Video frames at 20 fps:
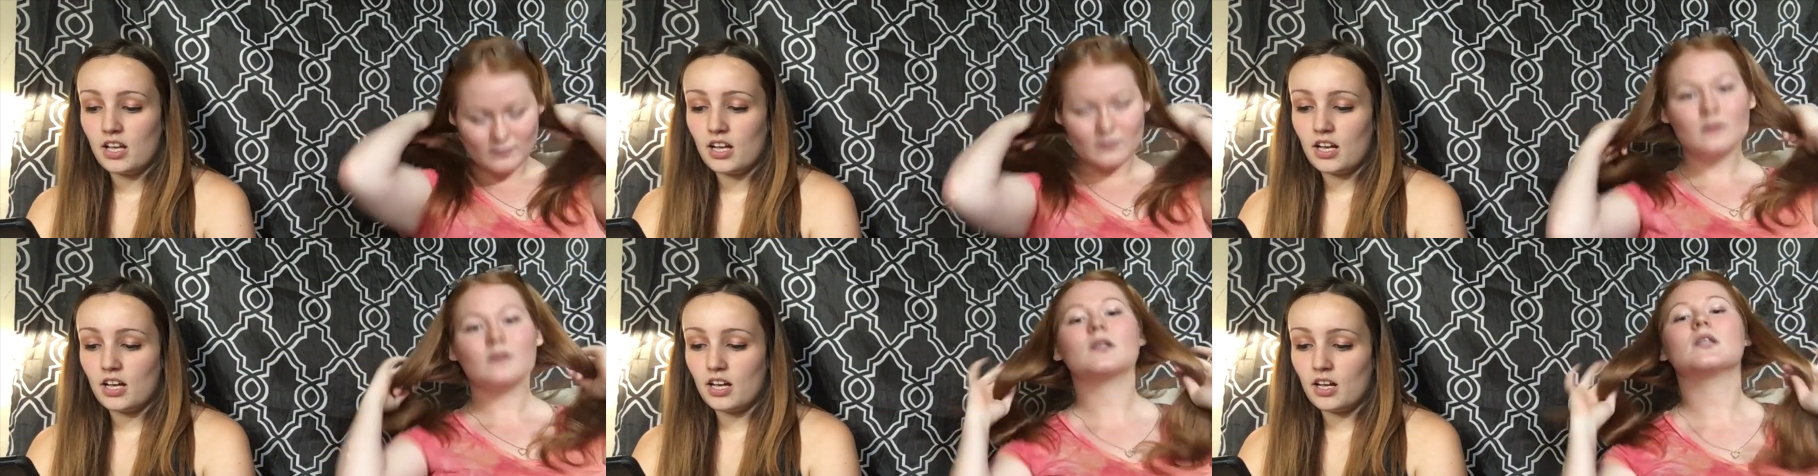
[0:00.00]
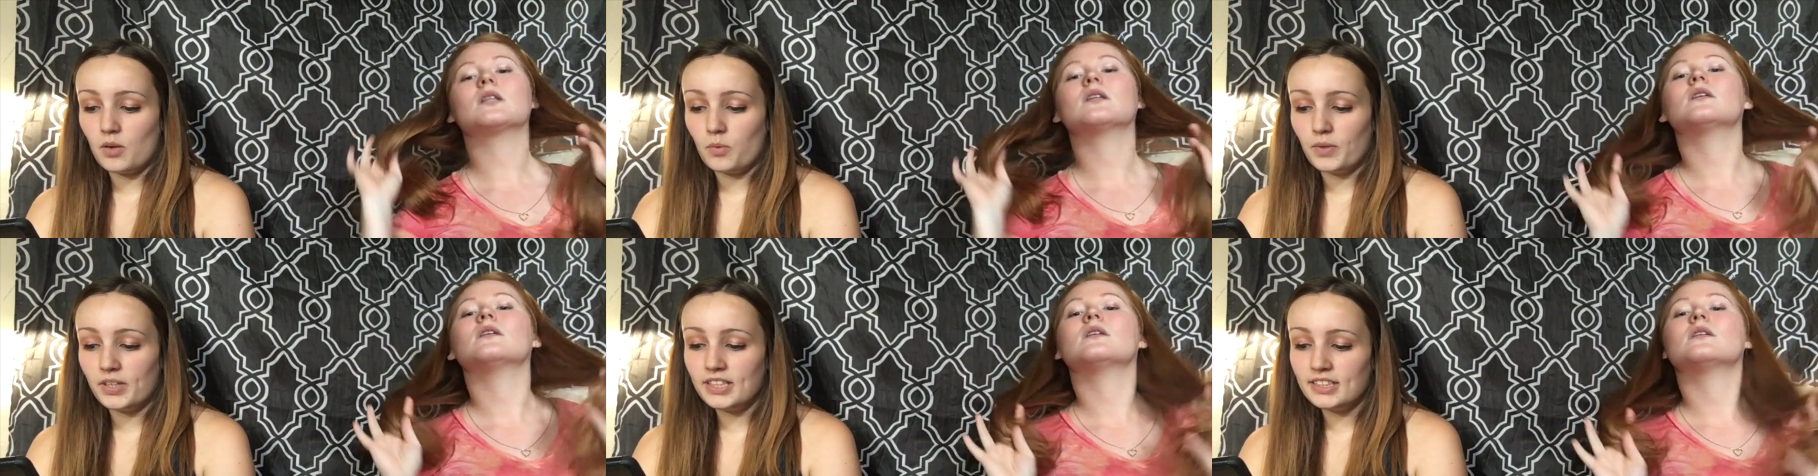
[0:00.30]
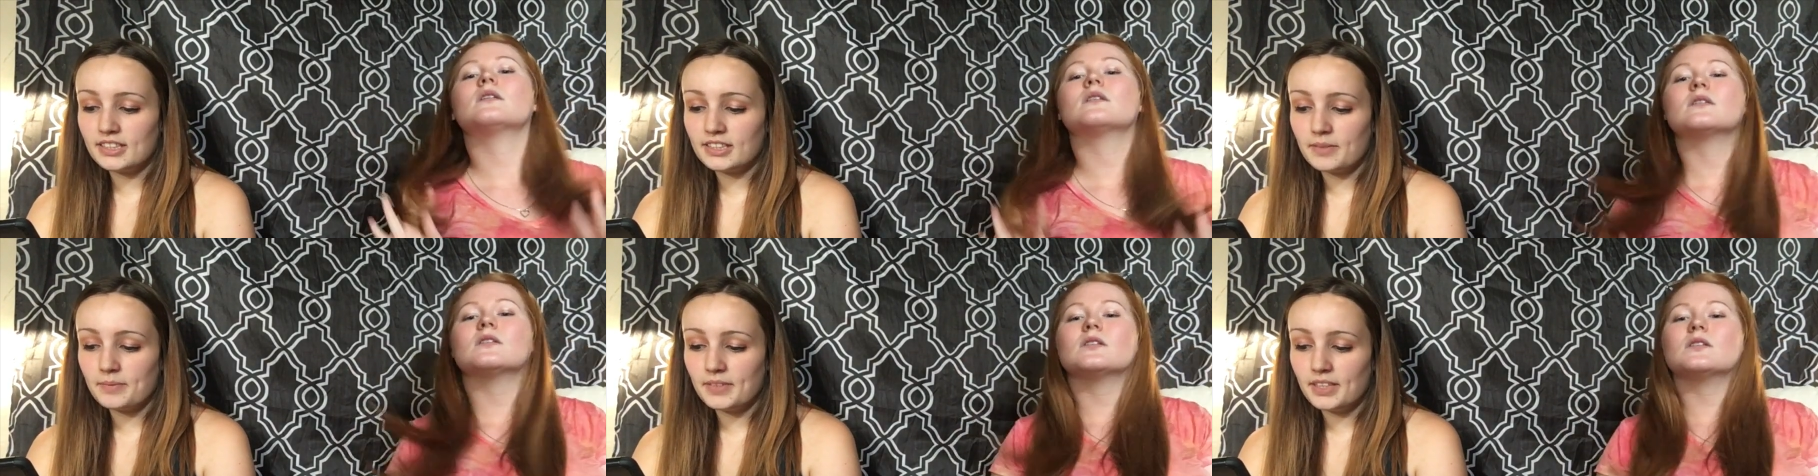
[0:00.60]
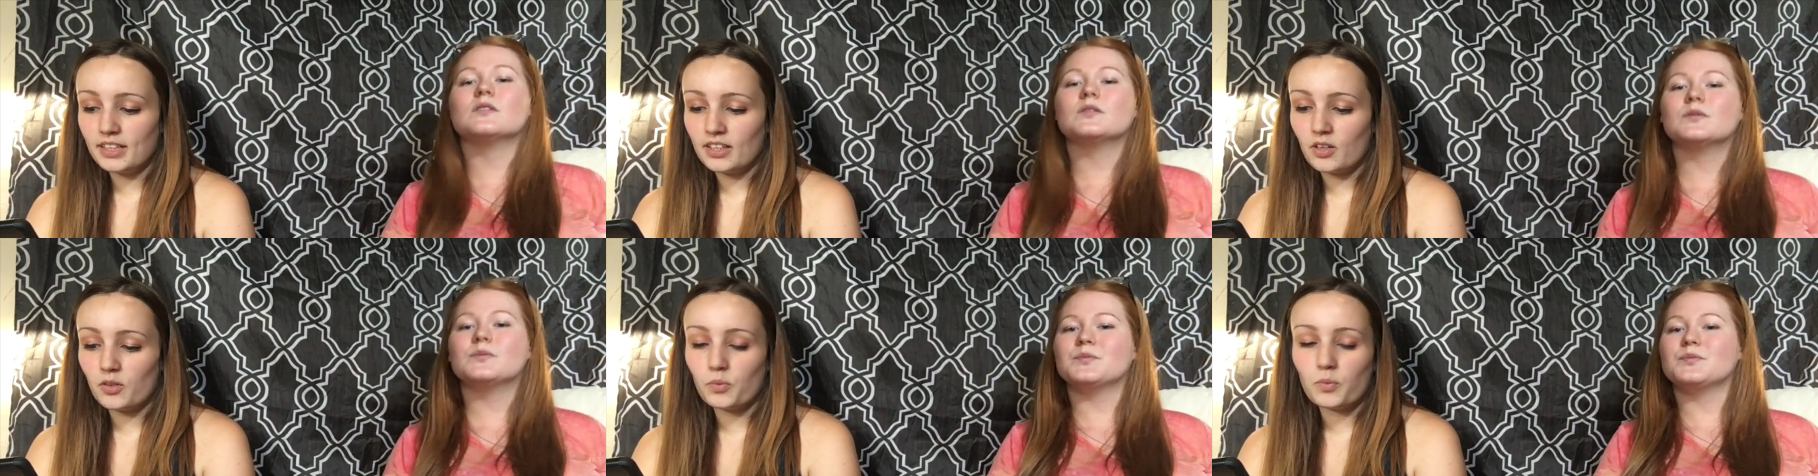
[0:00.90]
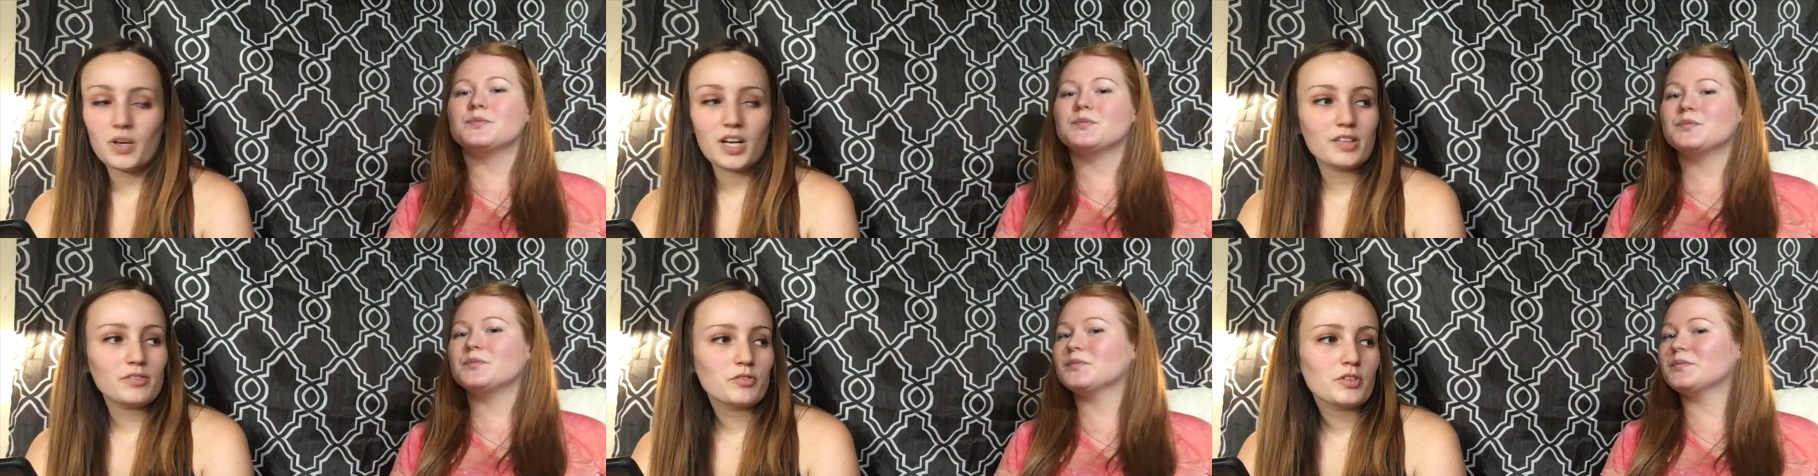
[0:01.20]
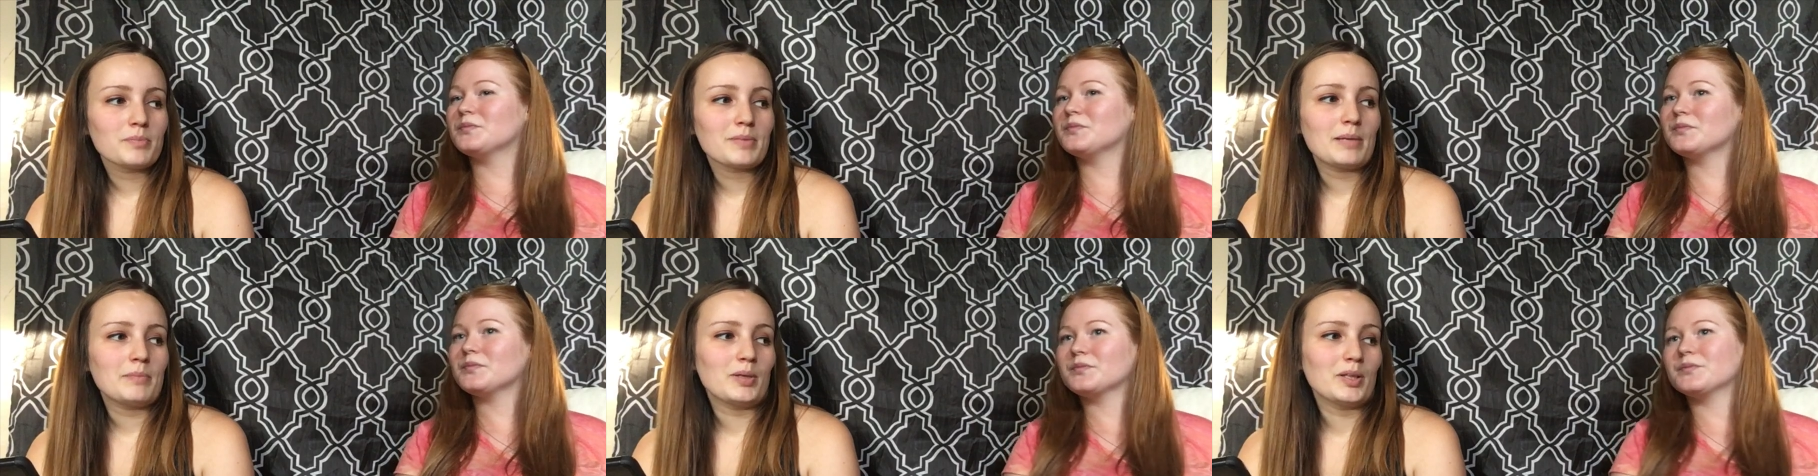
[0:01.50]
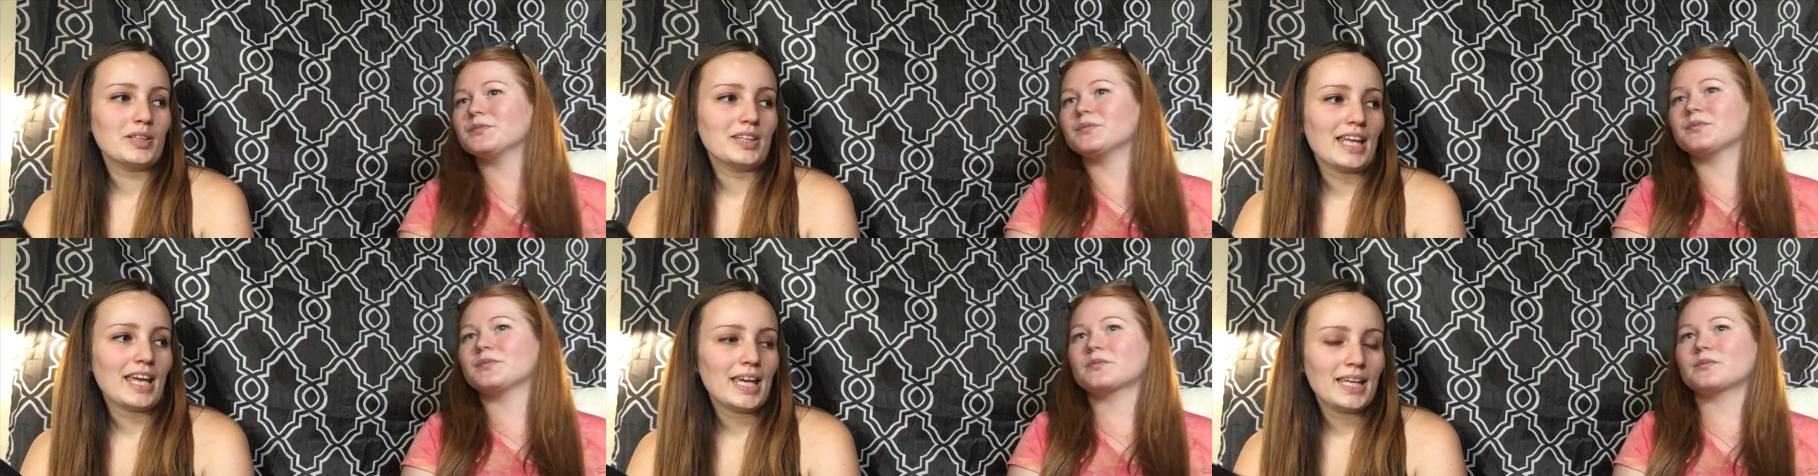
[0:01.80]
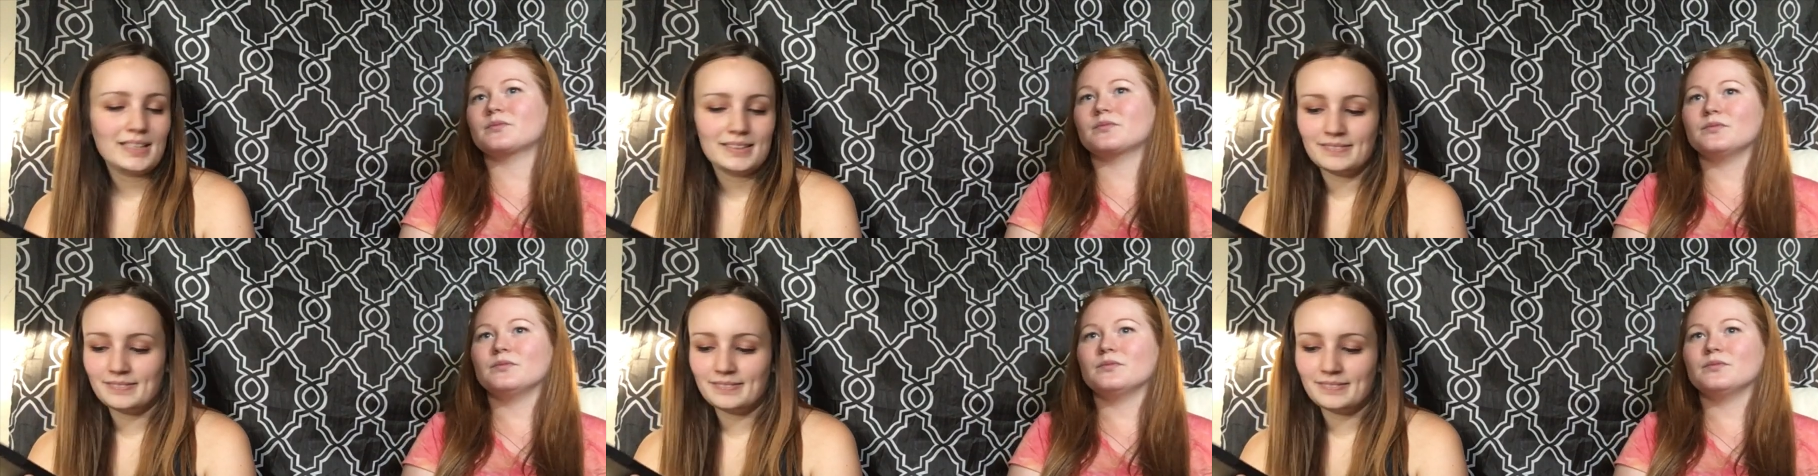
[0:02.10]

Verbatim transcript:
Speaker 1: Uh, what is something I'd want for my birthday?